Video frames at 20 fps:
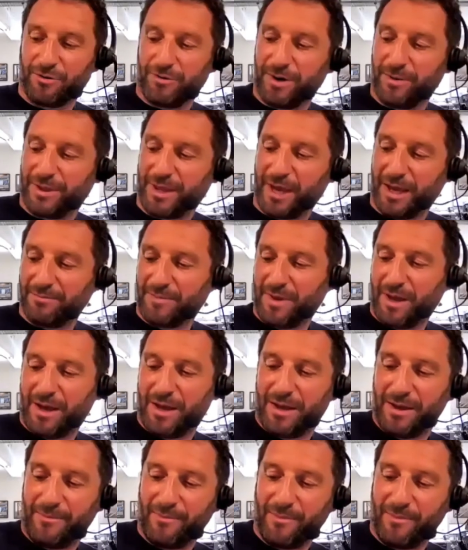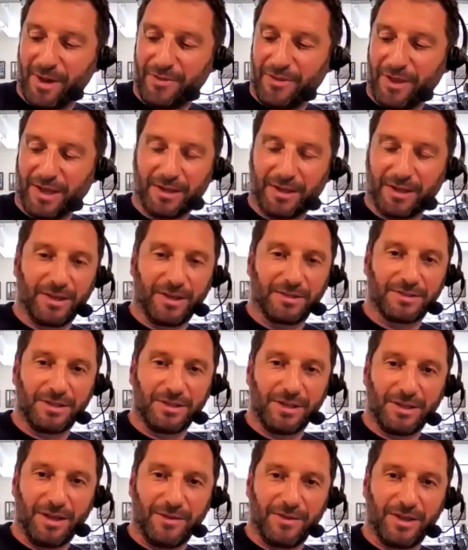that. I think that
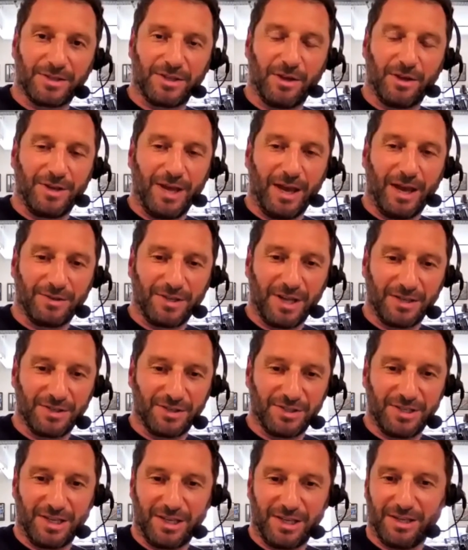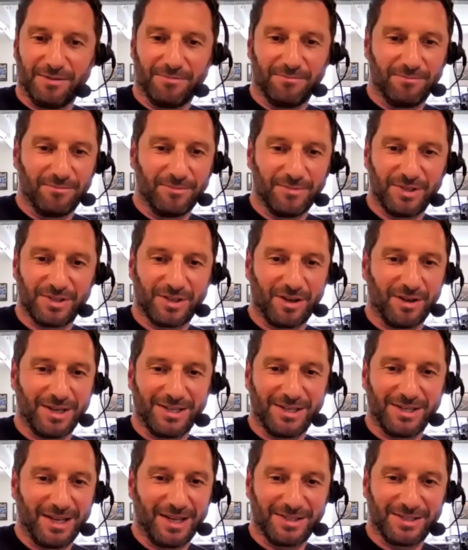there's no doubt design
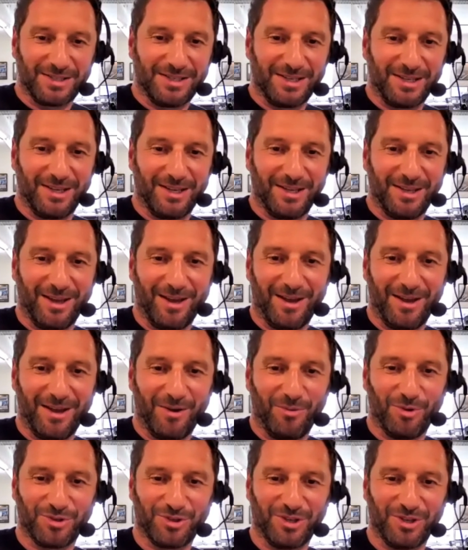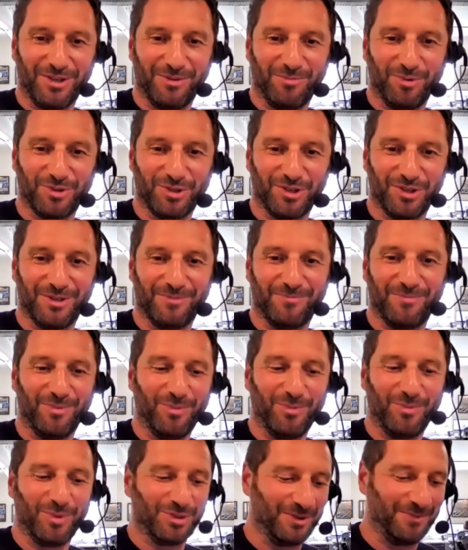density was a
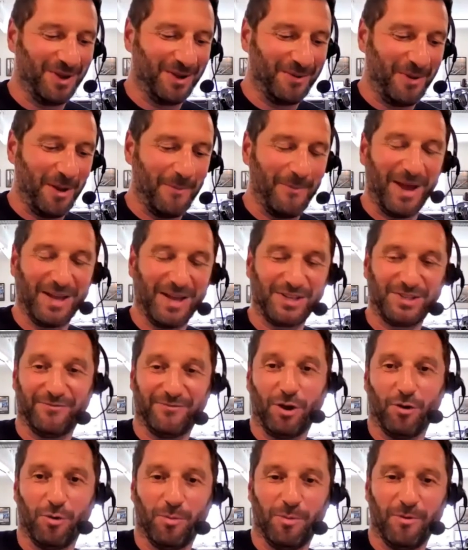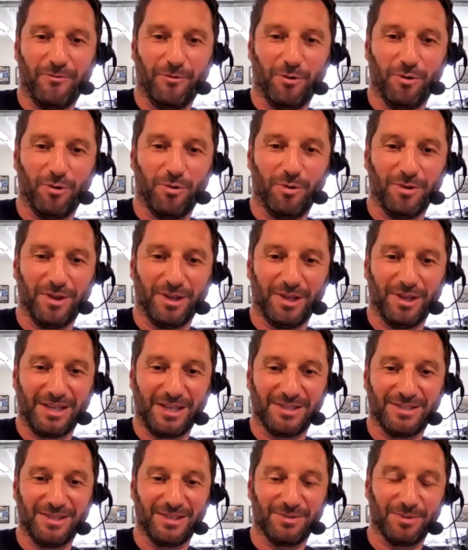massive goal before. The
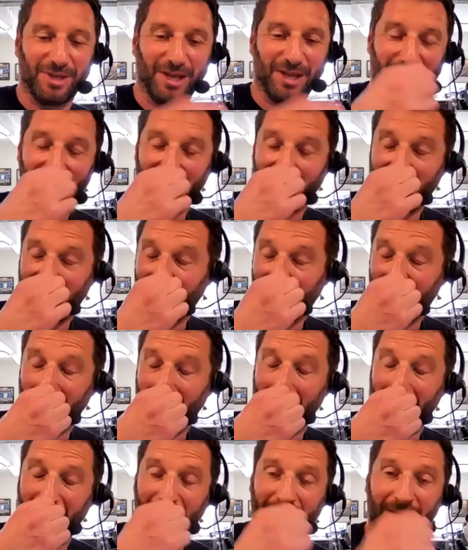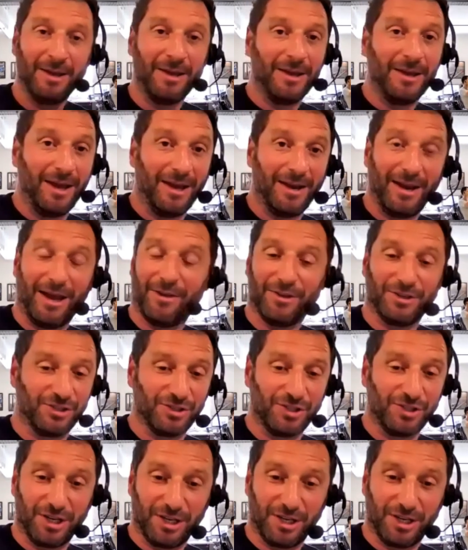densities were getting higher and higher, and now they're just
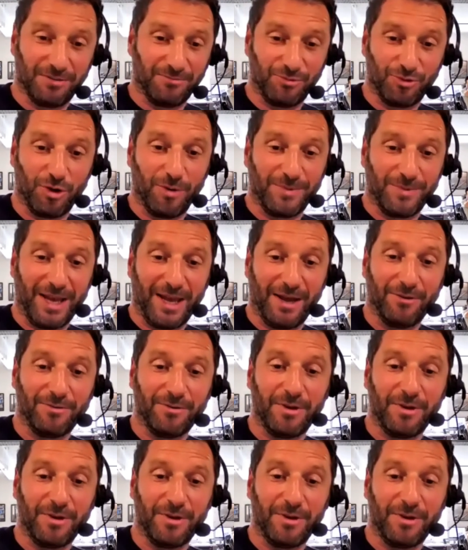going to drop down.